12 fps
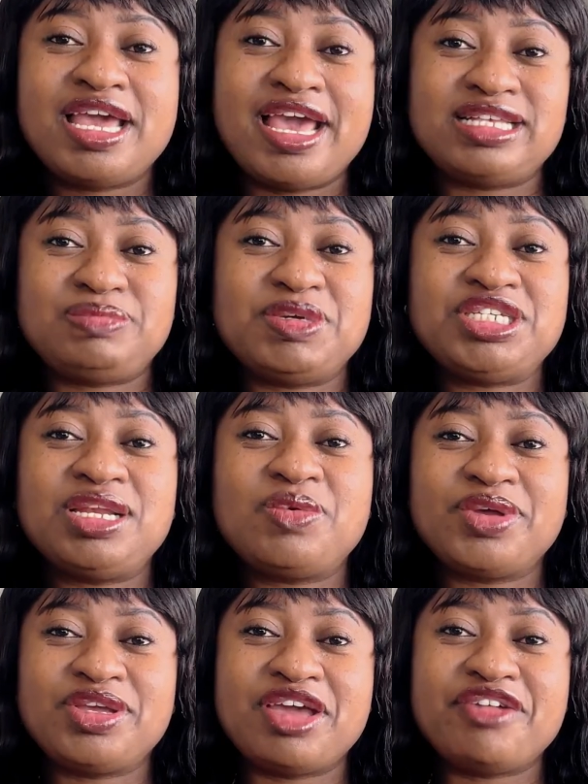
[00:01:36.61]
especially
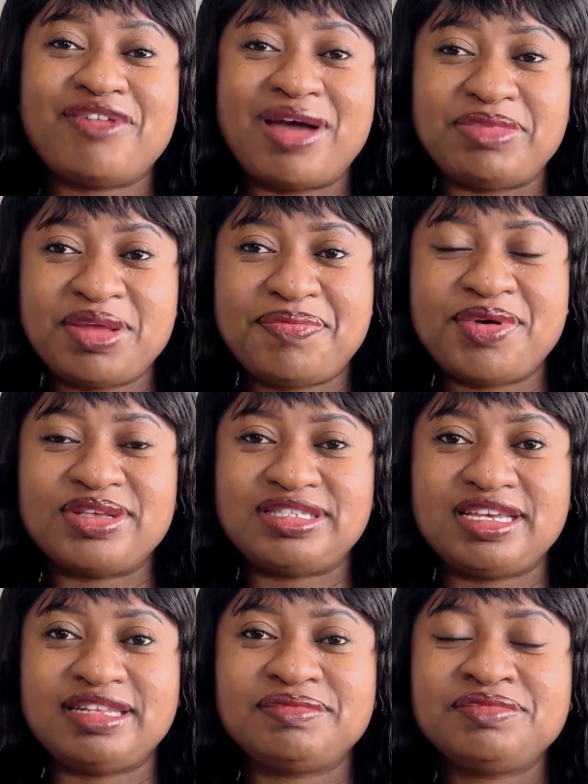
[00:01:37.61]
when you're a family
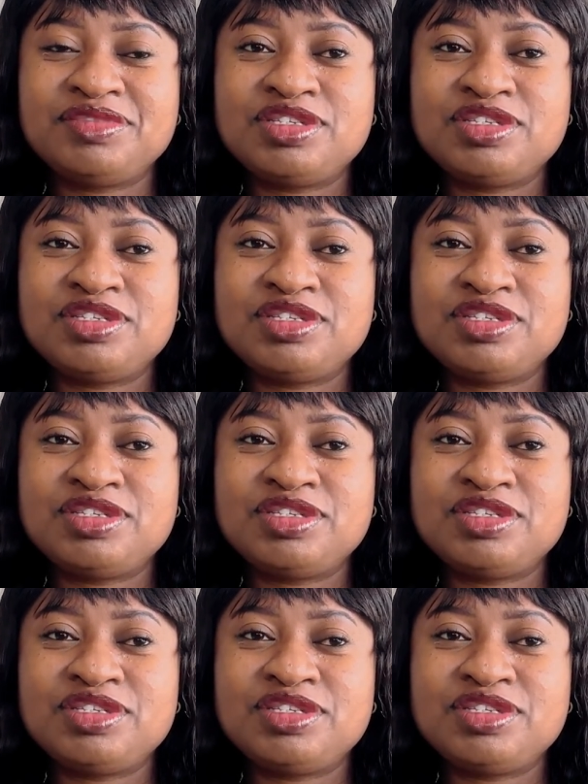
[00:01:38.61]
person.